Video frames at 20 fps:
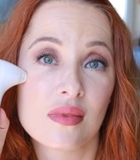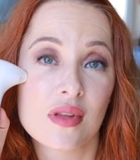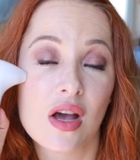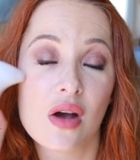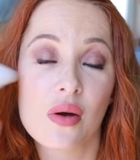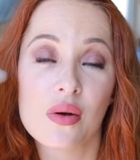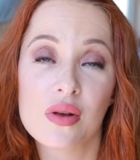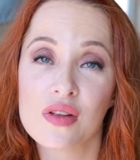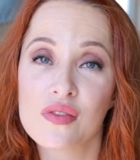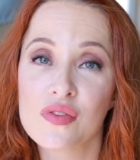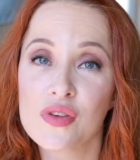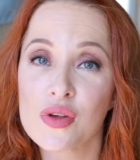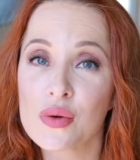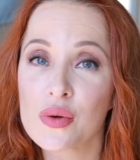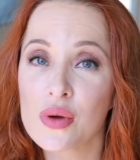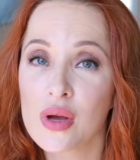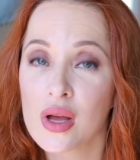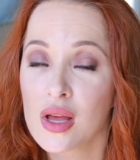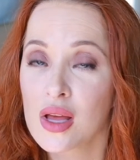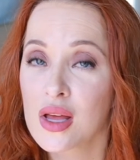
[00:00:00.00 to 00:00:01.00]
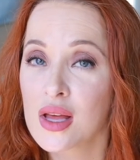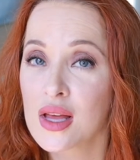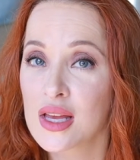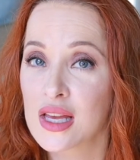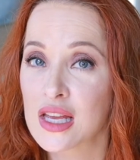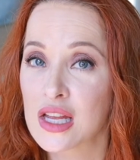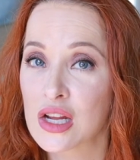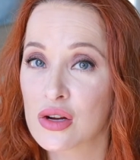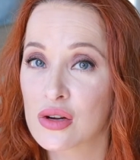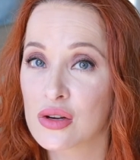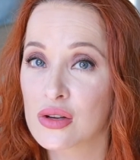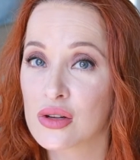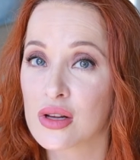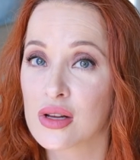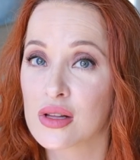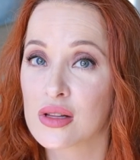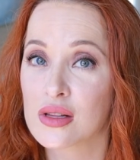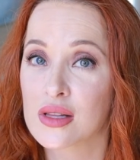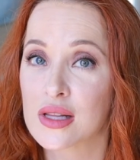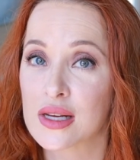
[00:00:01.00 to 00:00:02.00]
Oh, and if you hear
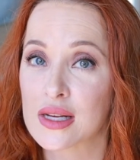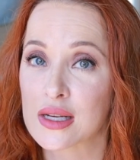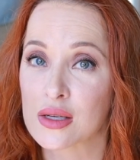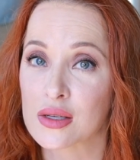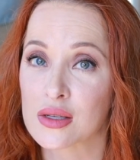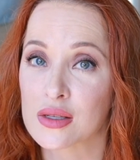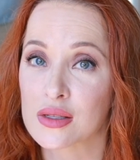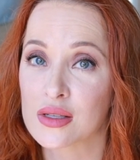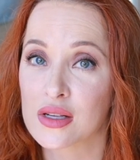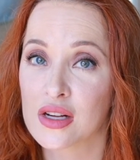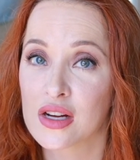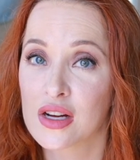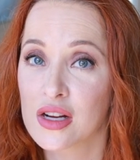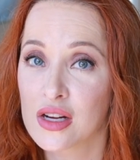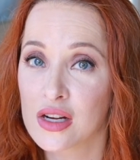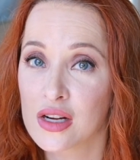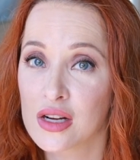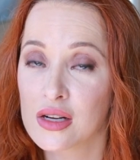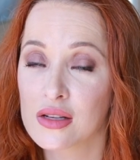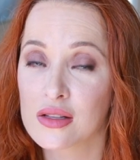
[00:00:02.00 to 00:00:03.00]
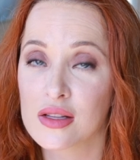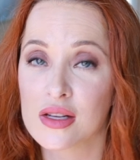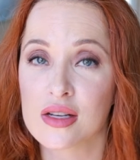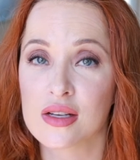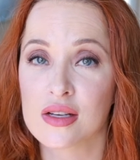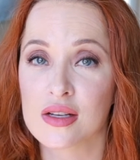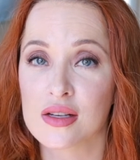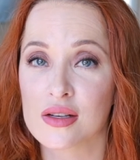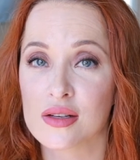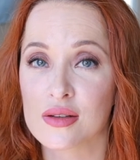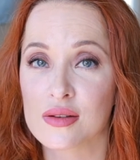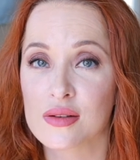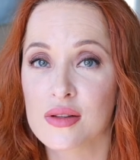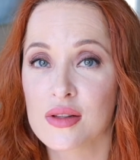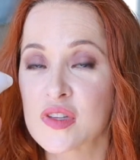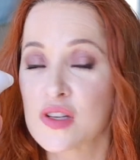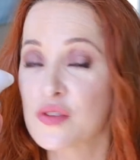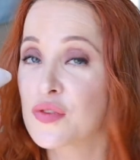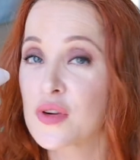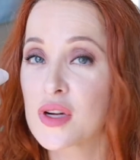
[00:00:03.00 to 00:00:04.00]
like a
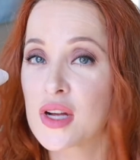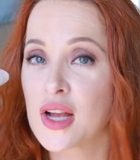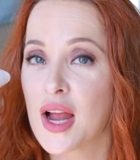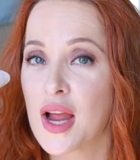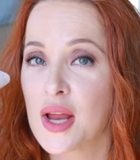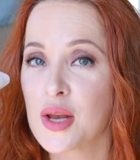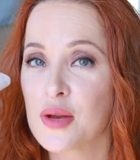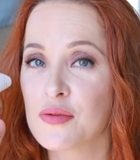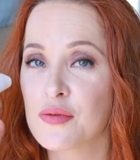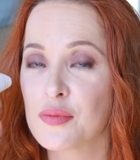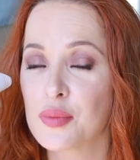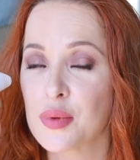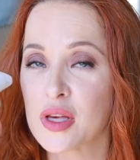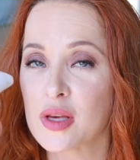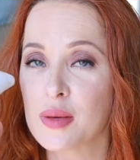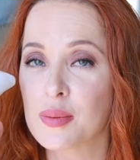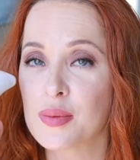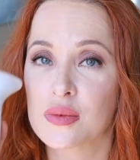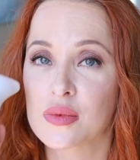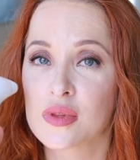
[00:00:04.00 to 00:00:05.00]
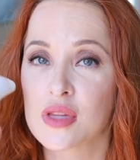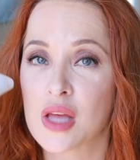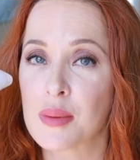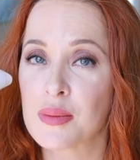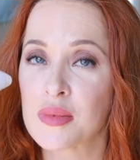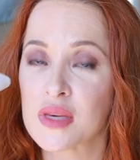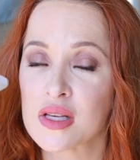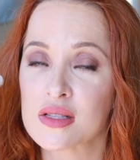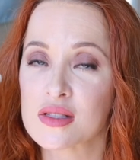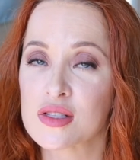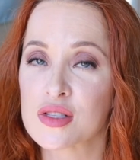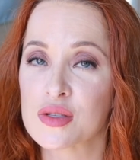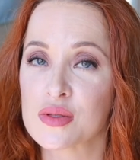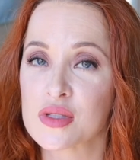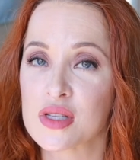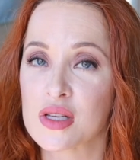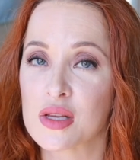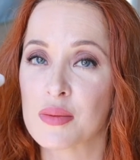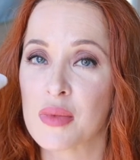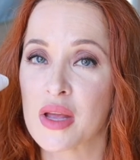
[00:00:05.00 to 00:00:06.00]
different kind of beep, that means you
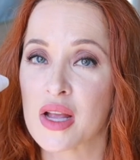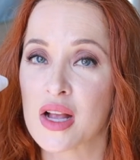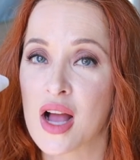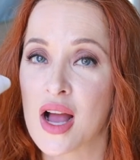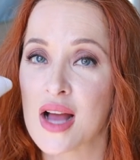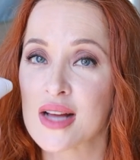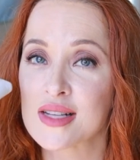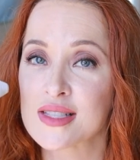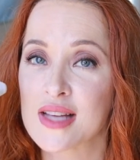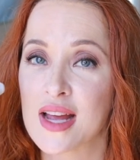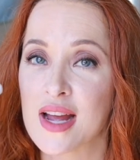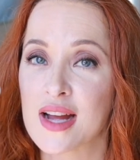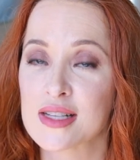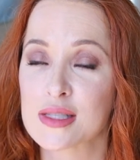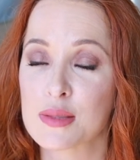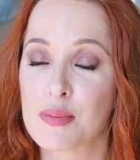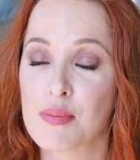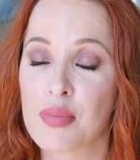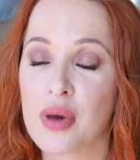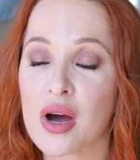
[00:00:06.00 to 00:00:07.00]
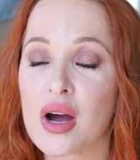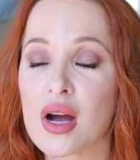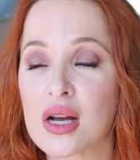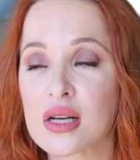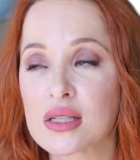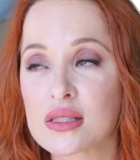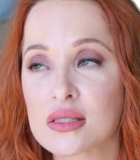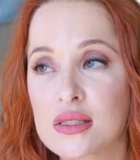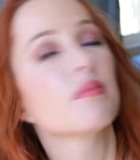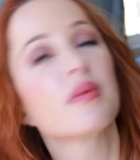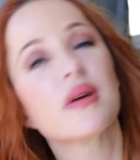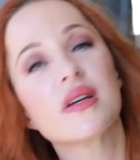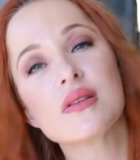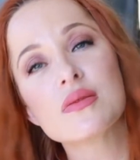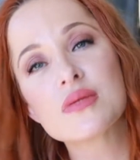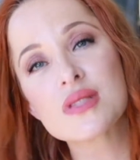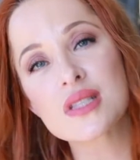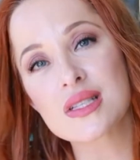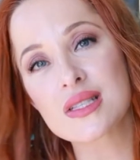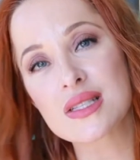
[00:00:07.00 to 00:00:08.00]
didn't make contact, but
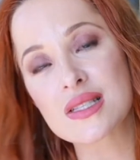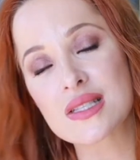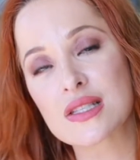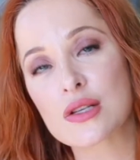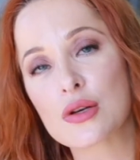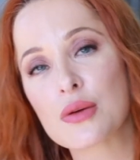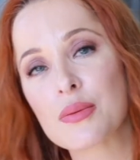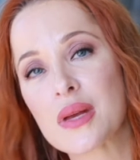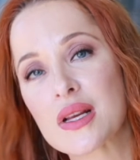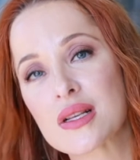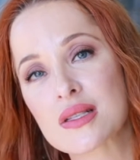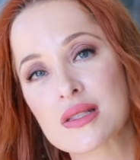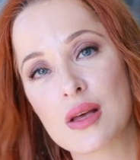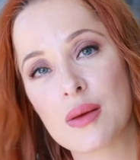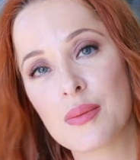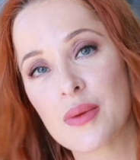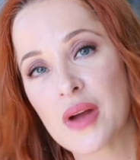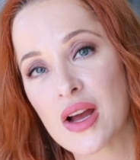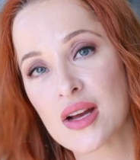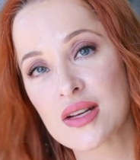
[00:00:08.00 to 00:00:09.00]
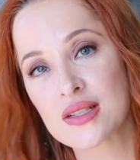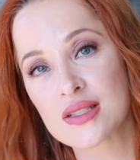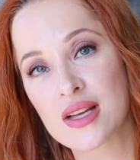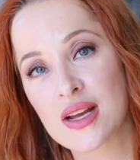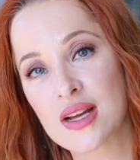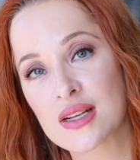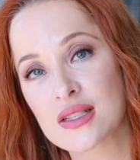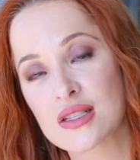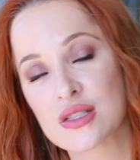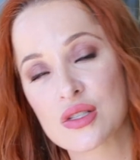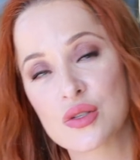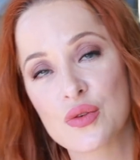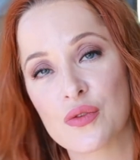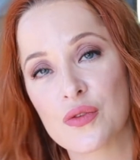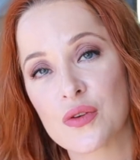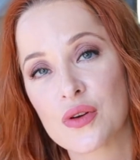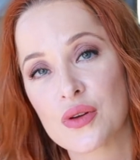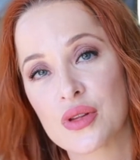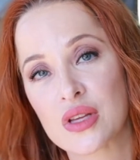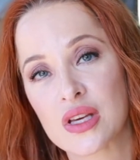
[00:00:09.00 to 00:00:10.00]
you did still make some contact because you
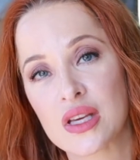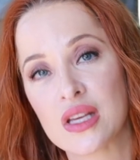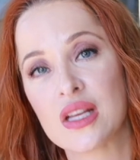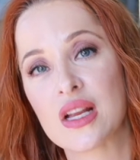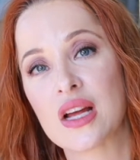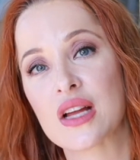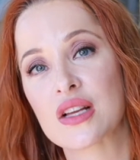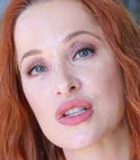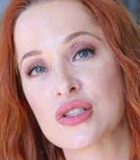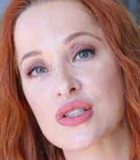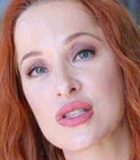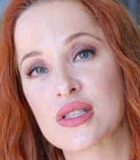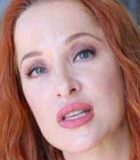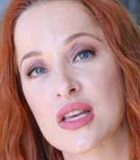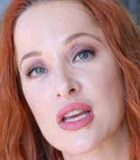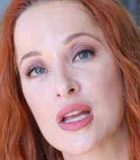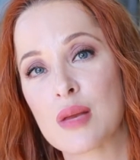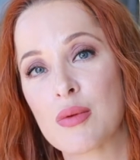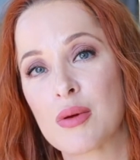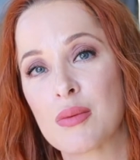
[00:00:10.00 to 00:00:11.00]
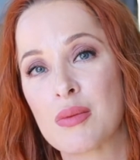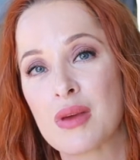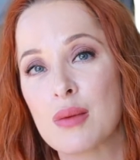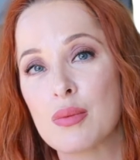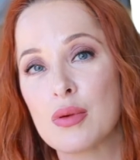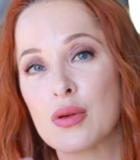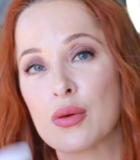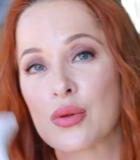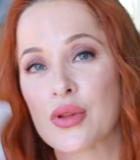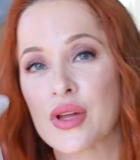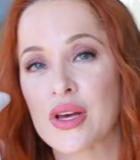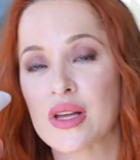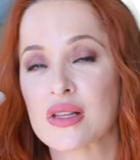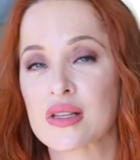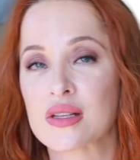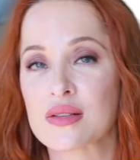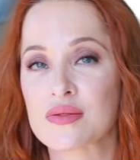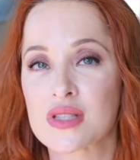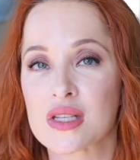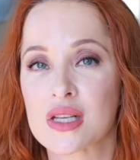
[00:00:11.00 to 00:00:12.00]
feel the heat on your skin, but maybe you like
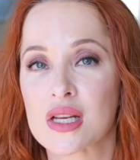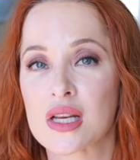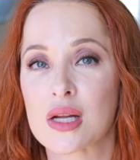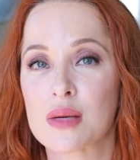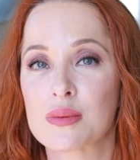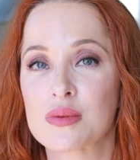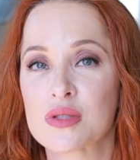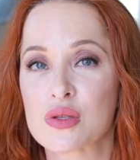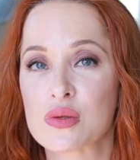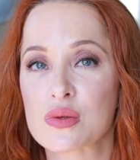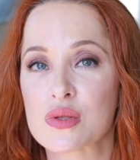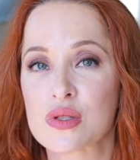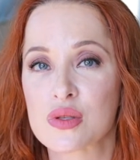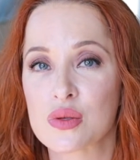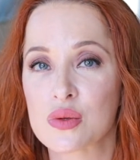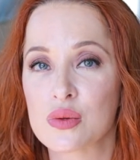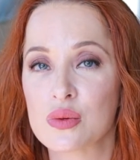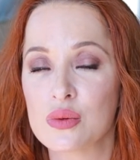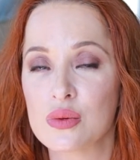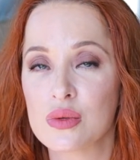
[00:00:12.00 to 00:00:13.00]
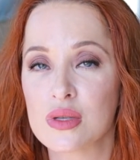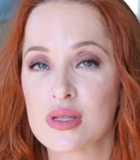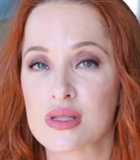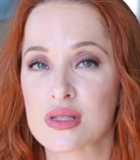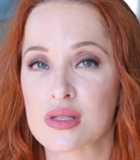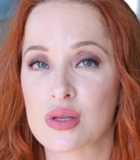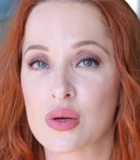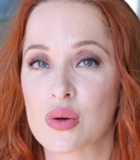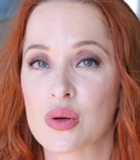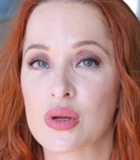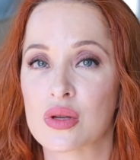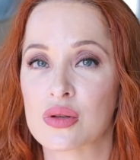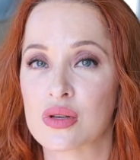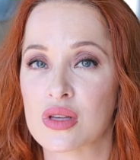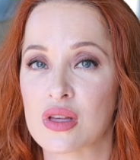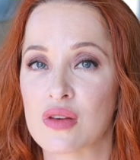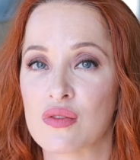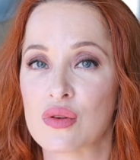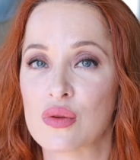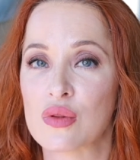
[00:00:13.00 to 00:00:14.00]
lifted it up too soon, and so it'll
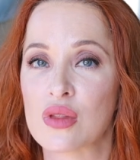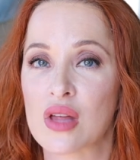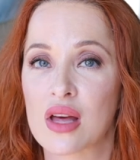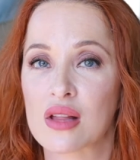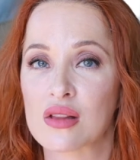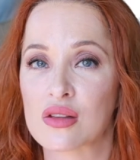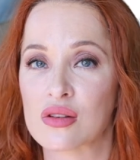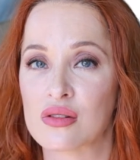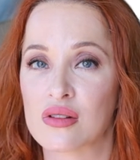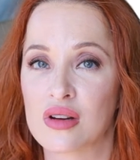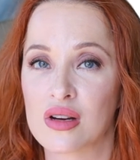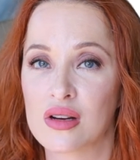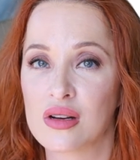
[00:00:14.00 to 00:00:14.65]
give you that little